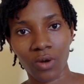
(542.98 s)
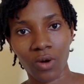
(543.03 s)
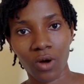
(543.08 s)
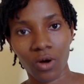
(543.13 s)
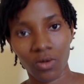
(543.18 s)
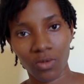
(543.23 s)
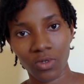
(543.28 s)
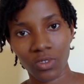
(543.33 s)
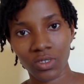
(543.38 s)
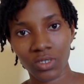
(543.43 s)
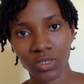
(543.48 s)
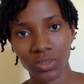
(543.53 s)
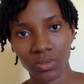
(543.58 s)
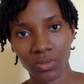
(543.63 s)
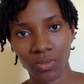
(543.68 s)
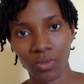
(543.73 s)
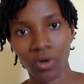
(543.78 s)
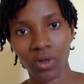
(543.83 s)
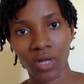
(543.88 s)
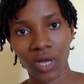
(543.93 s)

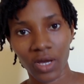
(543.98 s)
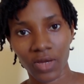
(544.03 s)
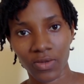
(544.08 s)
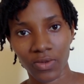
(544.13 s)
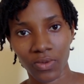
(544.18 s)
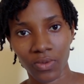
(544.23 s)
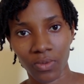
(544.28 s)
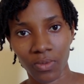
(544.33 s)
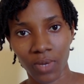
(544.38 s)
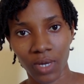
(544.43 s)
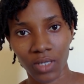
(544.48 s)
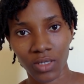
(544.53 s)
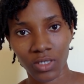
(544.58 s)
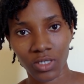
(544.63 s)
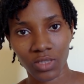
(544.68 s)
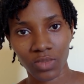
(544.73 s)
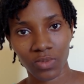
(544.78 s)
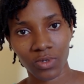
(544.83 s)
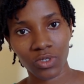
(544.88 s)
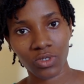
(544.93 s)
almost more like the woman.
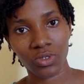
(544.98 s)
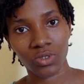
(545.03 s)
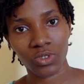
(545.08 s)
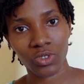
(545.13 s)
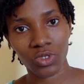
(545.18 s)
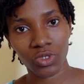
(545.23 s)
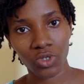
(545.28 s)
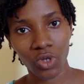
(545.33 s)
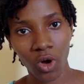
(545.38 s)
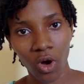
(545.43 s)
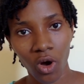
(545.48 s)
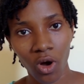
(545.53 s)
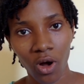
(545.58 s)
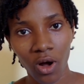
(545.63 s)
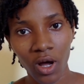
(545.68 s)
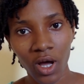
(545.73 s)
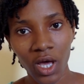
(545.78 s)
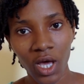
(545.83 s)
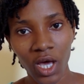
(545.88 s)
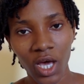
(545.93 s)
She's supposed to
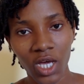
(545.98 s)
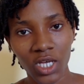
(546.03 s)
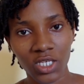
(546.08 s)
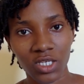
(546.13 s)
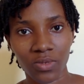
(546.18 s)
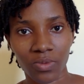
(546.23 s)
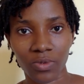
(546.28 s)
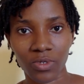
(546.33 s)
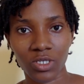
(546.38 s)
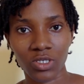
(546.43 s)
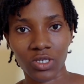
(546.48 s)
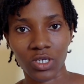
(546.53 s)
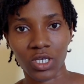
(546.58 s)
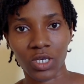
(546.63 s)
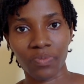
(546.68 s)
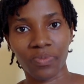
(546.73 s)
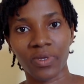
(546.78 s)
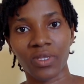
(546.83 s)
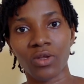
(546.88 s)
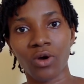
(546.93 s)
store, she's supposed to
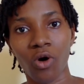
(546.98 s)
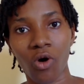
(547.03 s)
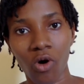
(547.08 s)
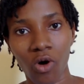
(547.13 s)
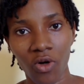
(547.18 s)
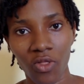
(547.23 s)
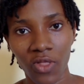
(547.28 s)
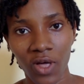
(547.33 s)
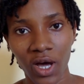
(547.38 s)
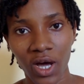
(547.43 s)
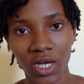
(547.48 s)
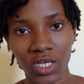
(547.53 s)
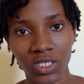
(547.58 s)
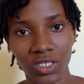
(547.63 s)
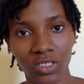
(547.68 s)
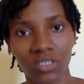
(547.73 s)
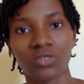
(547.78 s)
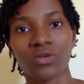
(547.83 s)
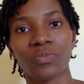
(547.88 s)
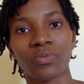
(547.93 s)
keep in order,
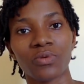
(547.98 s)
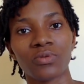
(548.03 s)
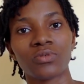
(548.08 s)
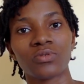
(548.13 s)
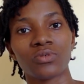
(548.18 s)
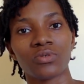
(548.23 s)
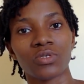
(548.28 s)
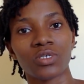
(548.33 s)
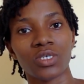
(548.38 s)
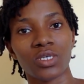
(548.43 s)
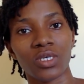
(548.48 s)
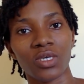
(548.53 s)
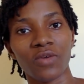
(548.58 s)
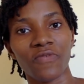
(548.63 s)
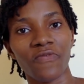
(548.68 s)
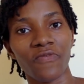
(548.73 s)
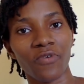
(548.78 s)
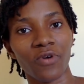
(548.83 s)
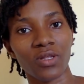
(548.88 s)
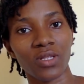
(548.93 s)
she's supposed to
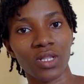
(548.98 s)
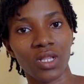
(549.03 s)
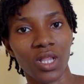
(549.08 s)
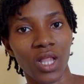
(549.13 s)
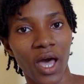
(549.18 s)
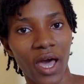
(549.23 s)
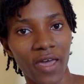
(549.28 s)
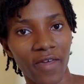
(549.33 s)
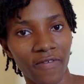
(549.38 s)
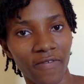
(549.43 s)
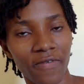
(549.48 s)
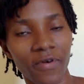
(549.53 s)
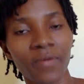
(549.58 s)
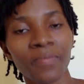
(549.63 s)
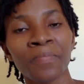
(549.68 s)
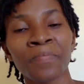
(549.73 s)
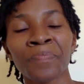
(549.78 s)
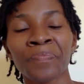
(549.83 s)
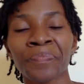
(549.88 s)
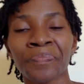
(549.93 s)
give forth life.
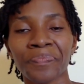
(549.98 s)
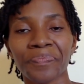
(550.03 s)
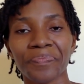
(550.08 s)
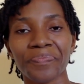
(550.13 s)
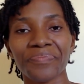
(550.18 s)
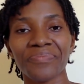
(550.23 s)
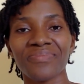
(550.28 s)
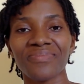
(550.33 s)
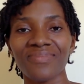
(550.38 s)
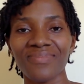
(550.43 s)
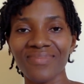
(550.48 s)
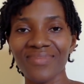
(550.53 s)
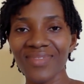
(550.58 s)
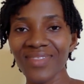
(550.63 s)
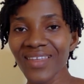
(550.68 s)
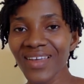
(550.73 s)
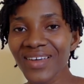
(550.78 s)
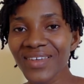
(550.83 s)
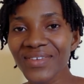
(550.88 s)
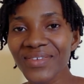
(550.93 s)

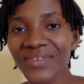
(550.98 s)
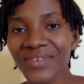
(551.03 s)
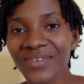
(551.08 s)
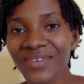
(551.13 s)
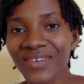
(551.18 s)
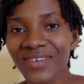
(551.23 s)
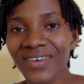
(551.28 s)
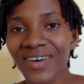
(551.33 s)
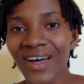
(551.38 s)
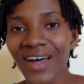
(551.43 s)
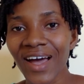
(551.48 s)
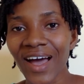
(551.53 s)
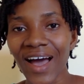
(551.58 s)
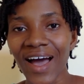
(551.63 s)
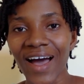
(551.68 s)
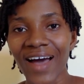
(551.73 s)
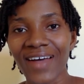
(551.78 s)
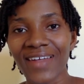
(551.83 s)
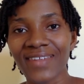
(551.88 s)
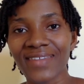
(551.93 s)
So,
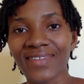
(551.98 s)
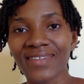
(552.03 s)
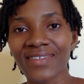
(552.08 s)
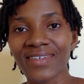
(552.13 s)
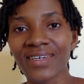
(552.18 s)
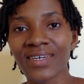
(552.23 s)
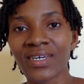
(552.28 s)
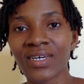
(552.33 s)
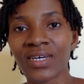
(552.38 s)
and